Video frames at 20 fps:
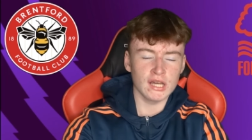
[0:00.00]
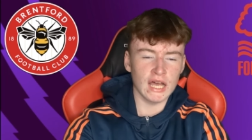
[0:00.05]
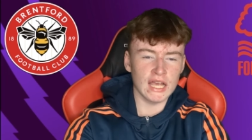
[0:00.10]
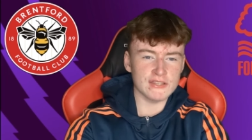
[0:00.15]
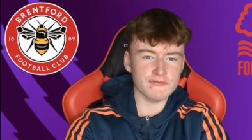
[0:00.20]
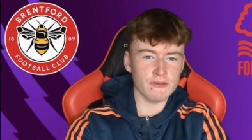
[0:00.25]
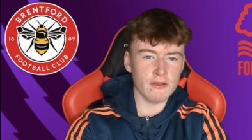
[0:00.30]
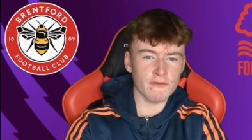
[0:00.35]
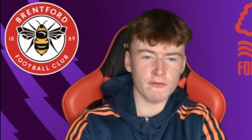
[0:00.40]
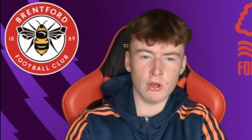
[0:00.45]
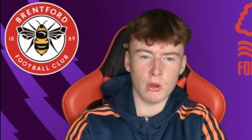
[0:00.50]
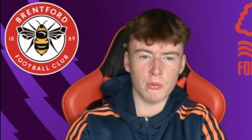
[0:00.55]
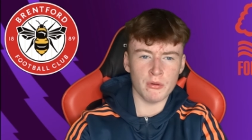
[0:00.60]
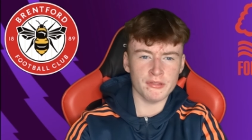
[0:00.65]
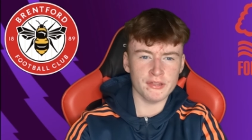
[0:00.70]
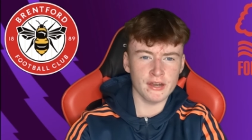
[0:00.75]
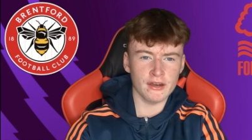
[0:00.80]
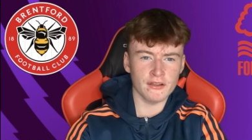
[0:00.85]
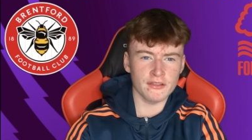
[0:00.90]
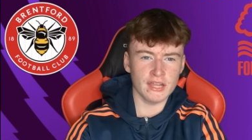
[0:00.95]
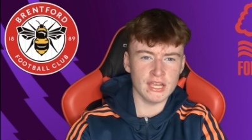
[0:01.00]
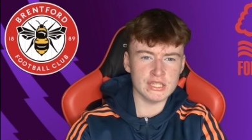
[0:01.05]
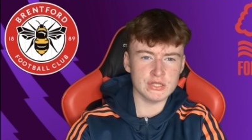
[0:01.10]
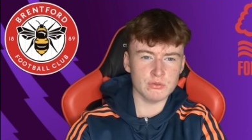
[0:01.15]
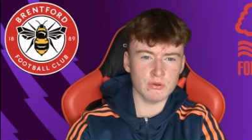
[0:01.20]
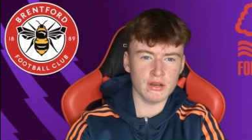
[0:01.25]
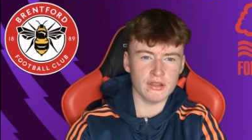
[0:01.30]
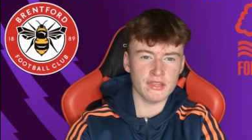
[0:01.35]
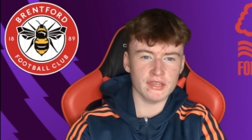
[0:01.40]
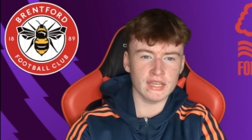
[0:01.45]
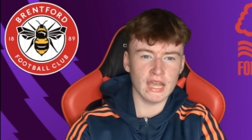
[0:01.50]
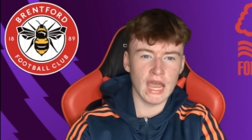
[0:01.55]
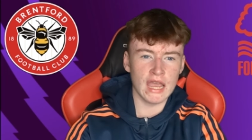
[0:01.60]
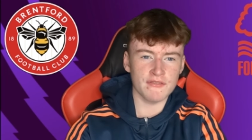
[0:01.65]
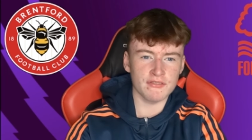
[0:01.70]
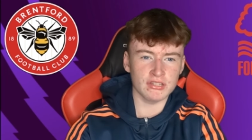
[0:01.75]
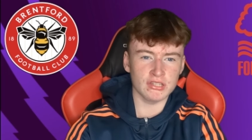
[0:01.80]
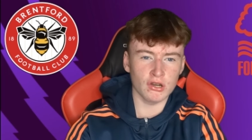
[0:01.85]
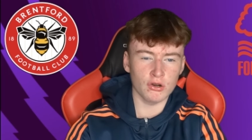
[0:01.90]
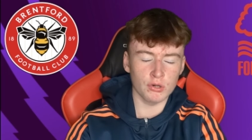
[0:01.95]
That's what I've gone with here in this one. I think
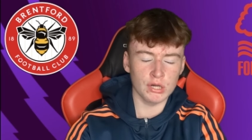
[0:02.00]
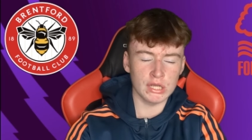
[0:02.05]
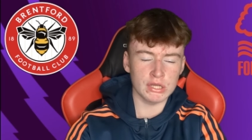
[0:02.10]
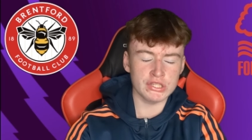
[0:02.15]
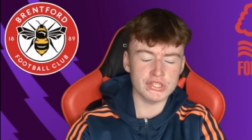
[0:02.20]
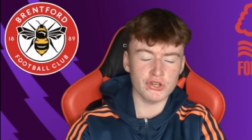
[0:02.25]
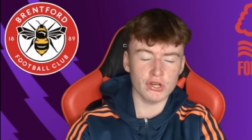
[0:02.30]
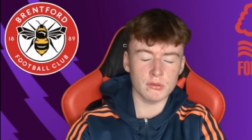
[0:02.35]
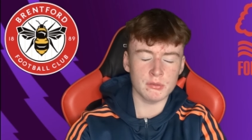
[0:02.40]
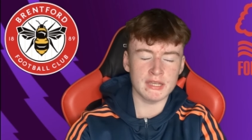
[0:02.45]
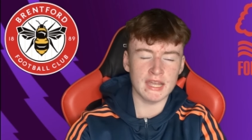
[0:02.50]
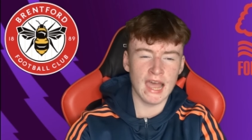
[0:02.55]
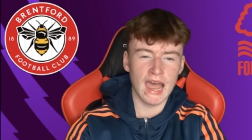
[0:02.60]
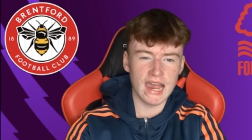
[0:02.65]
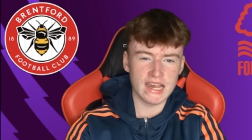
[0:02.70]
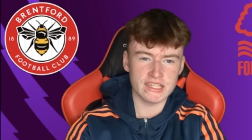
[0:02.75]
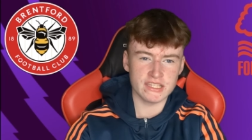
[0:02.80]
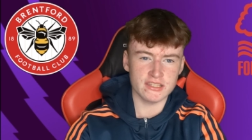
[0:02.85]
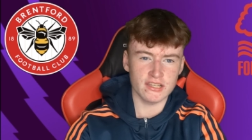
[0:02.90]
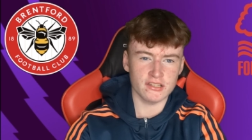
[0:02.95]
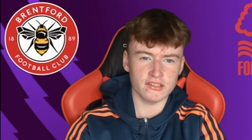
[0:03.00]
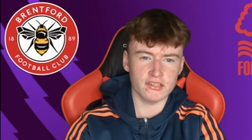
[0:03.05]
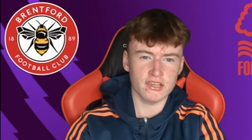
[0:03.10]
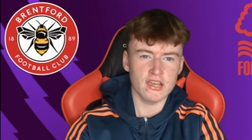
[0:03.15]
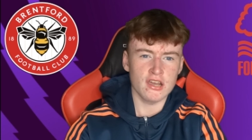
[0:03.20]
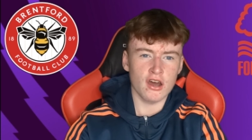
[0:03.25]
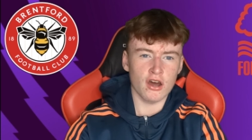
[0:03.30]
Ivan Toney is going to be excellent